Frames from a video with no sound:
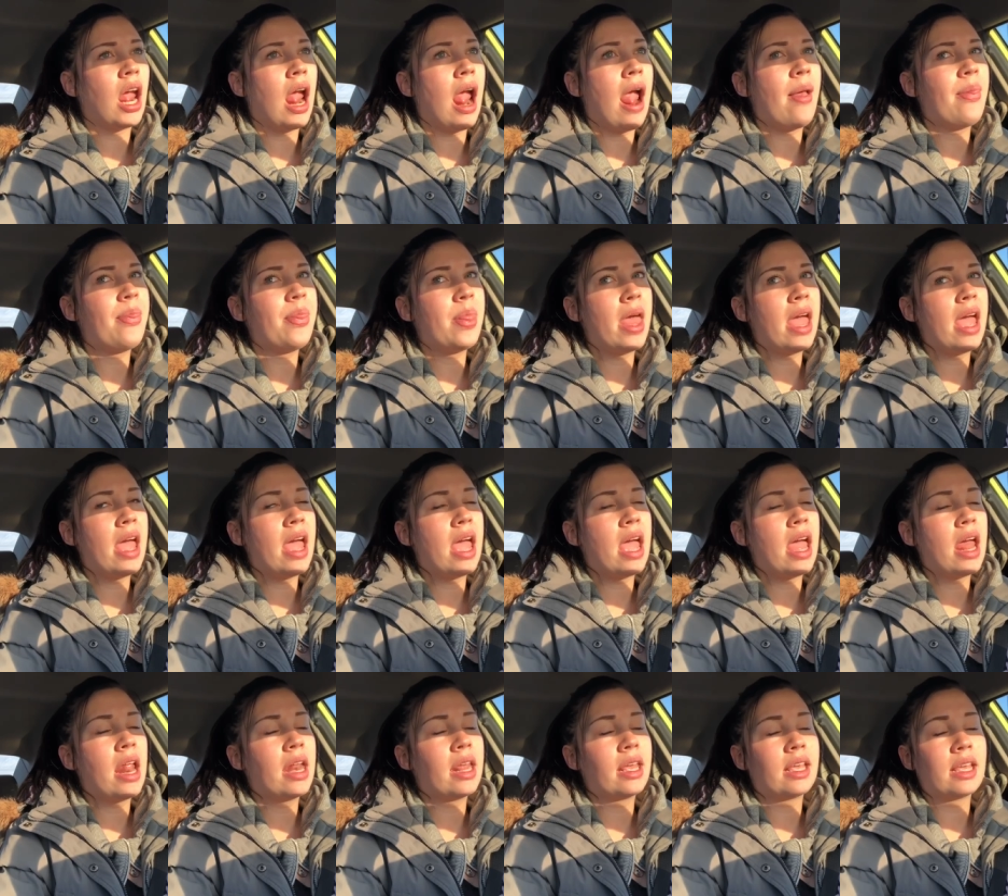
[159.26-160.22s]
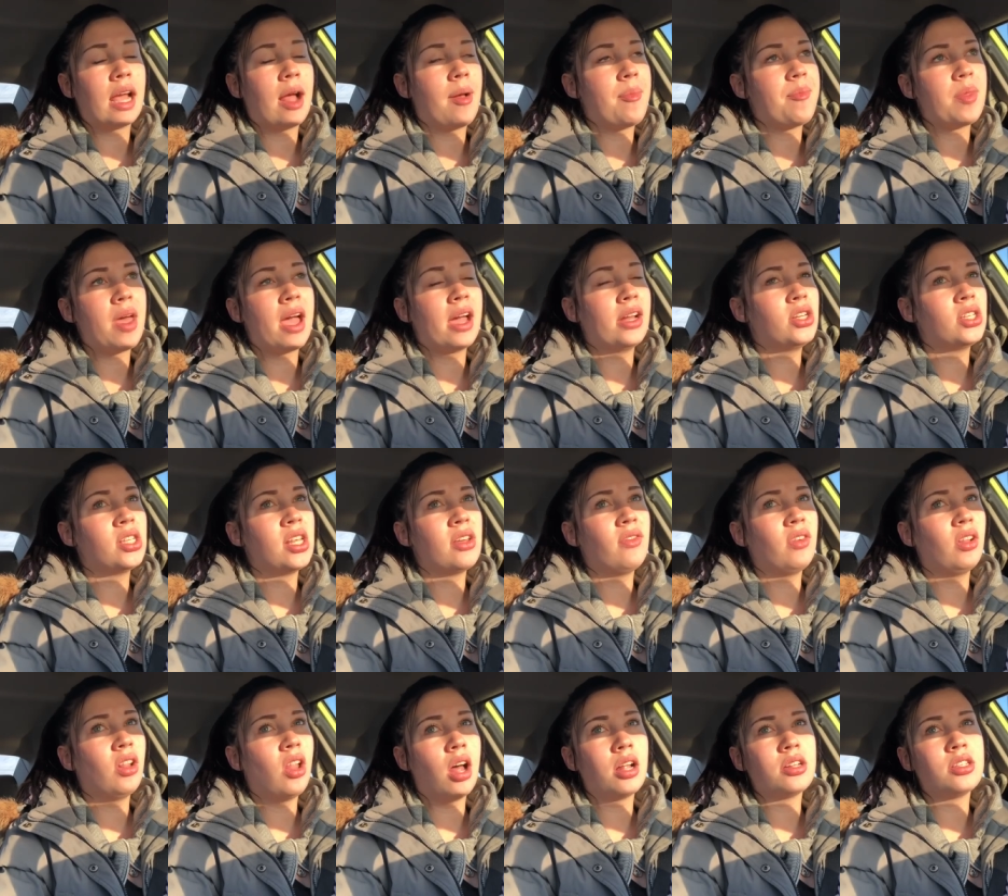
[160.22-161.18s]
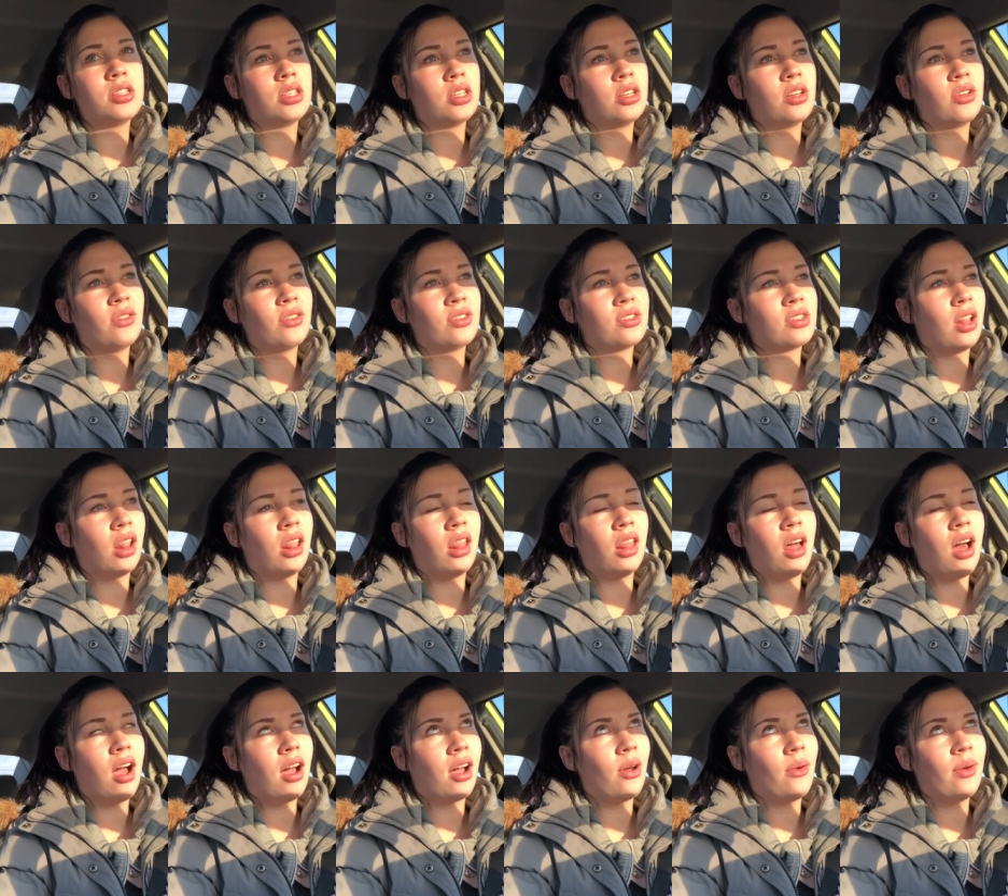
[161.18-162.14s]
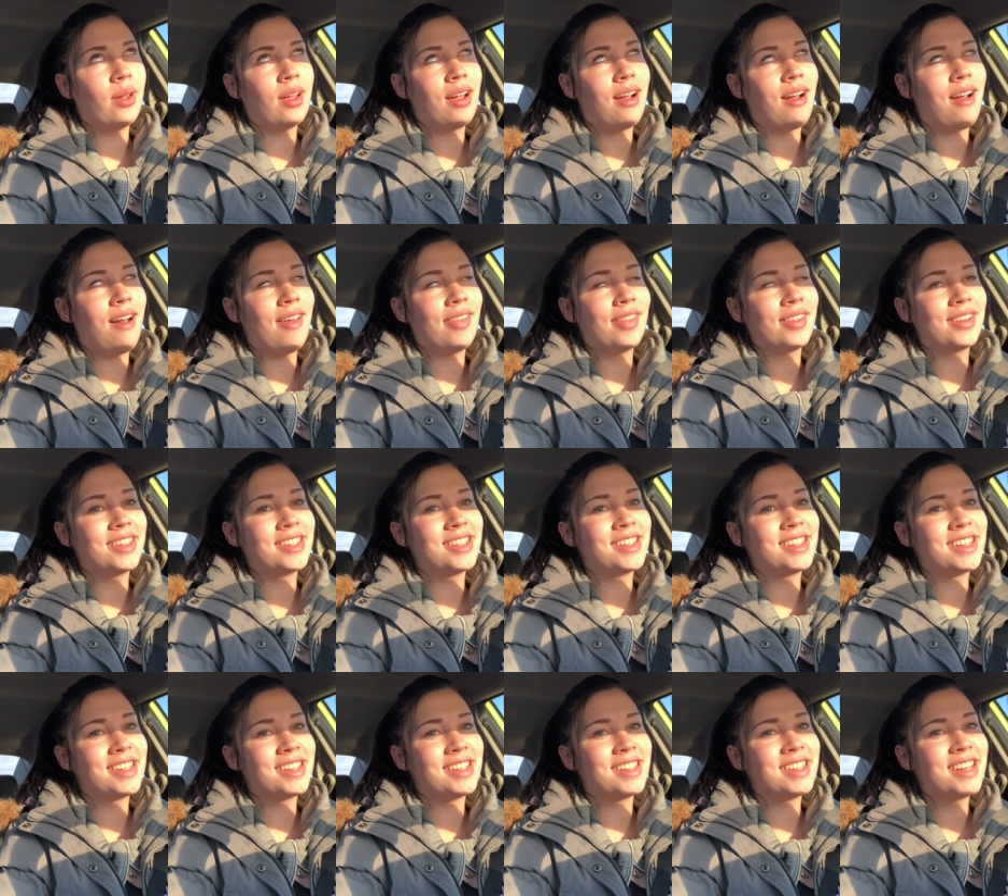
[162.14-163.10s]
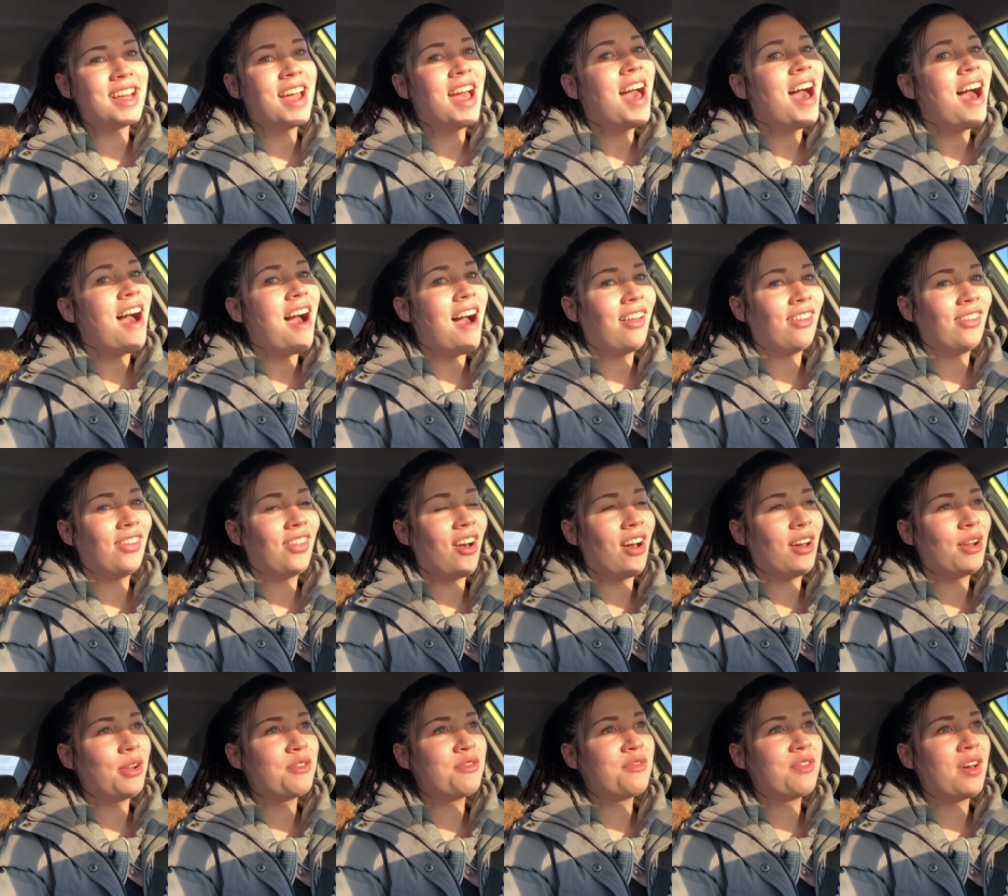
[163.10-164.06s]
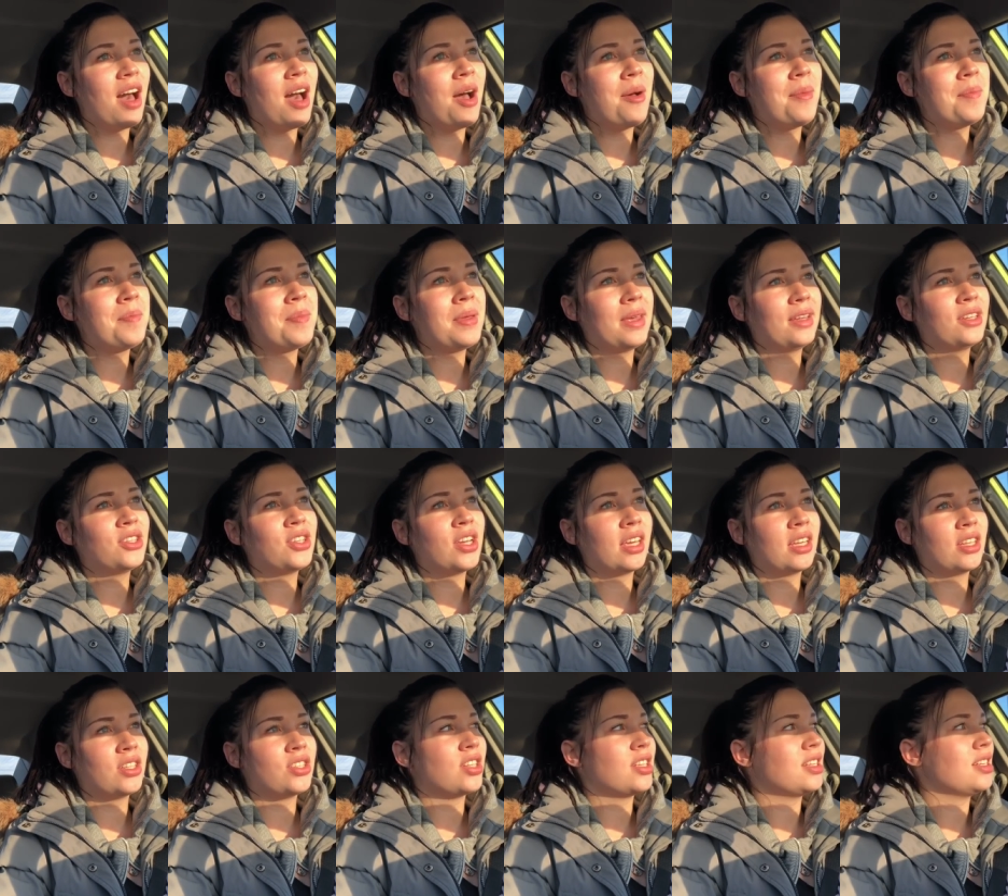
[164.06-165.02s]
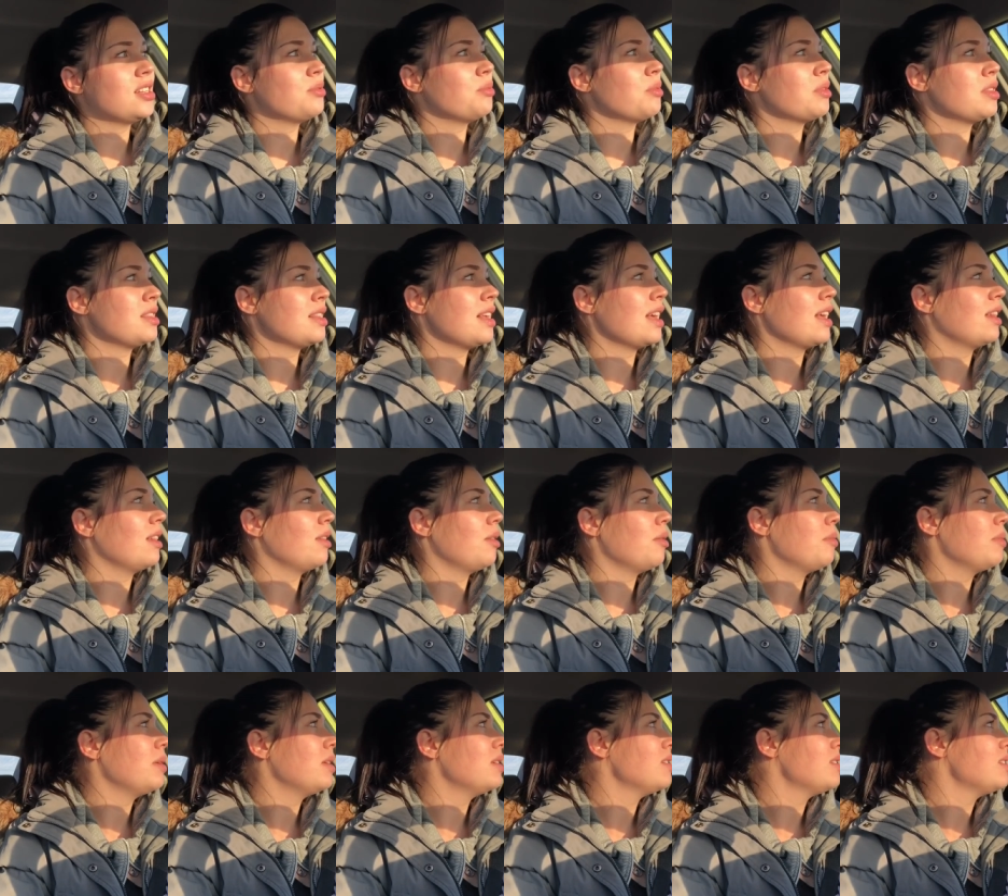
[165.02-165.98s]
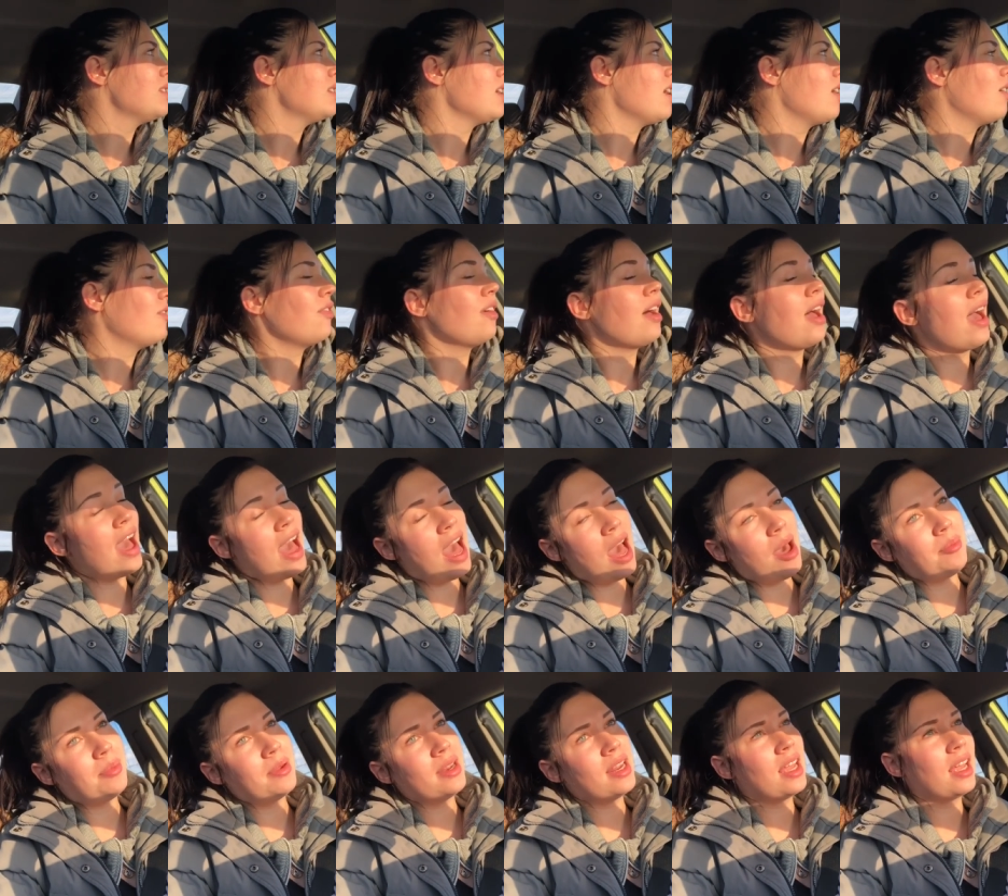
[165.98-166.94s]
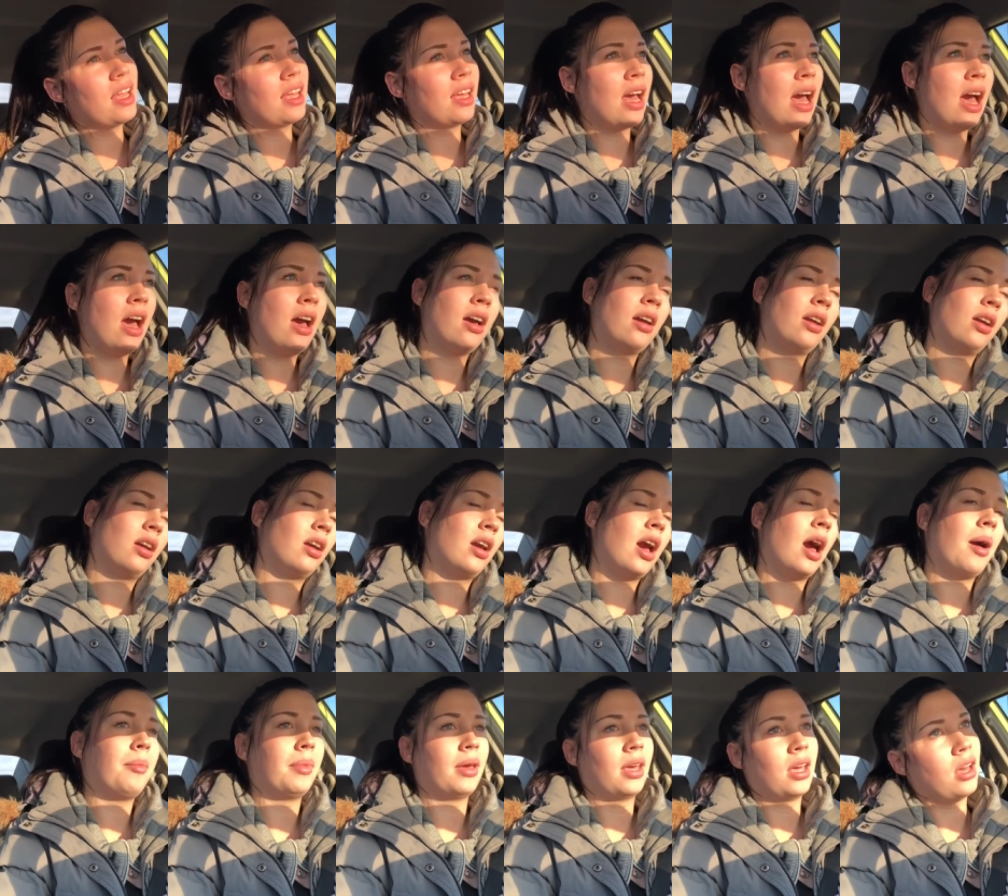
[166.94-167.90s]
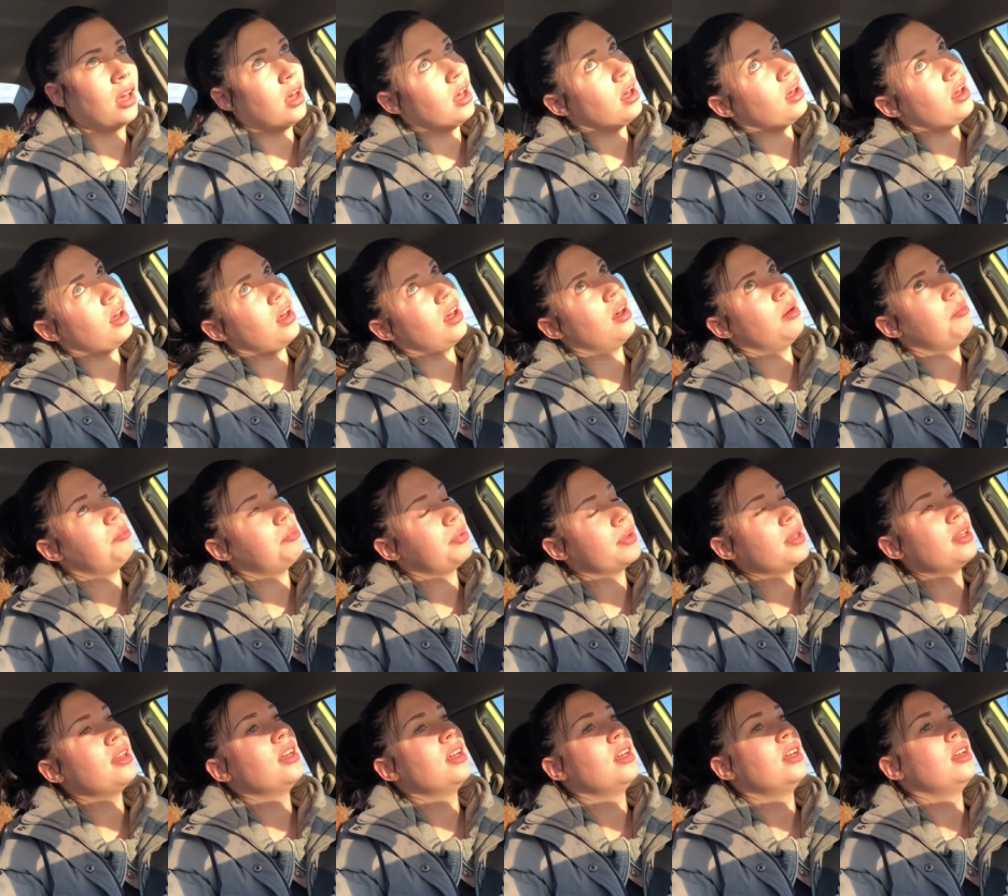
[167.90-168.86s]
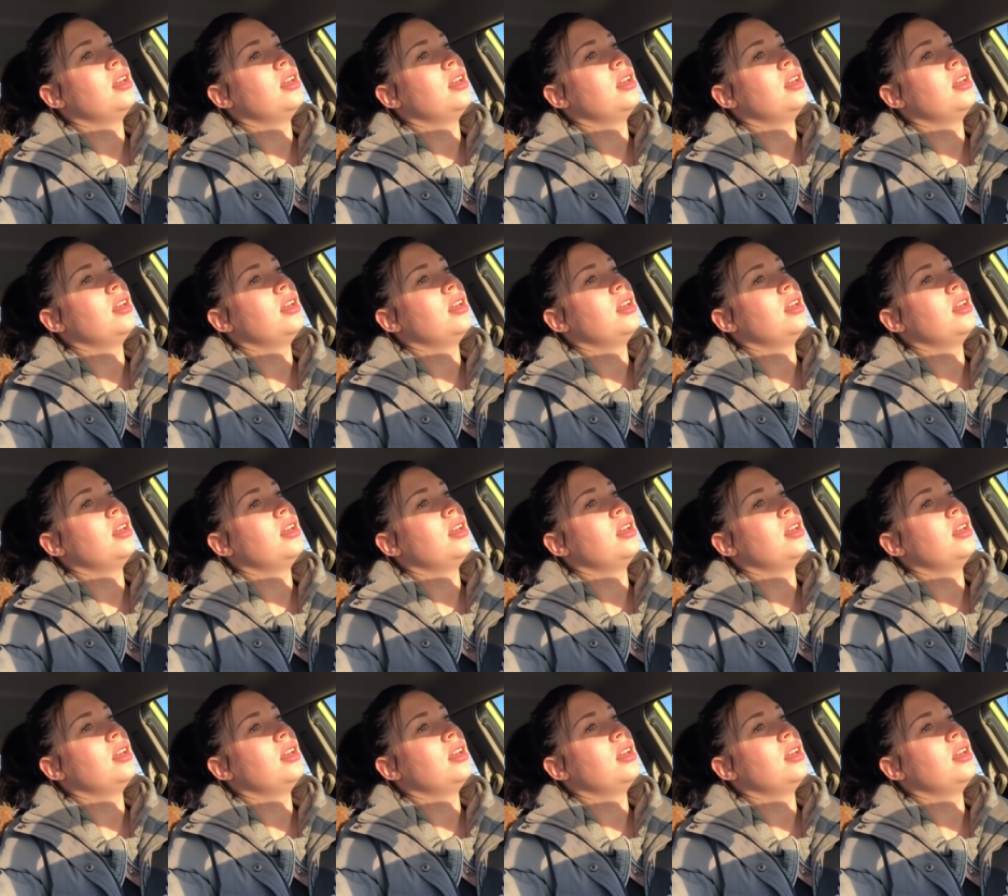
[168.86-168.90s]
And then, yeah, I just have a lot to do. There's a lot going on. There's just a lot of um, big changes with Salem and stuff happening, coming up.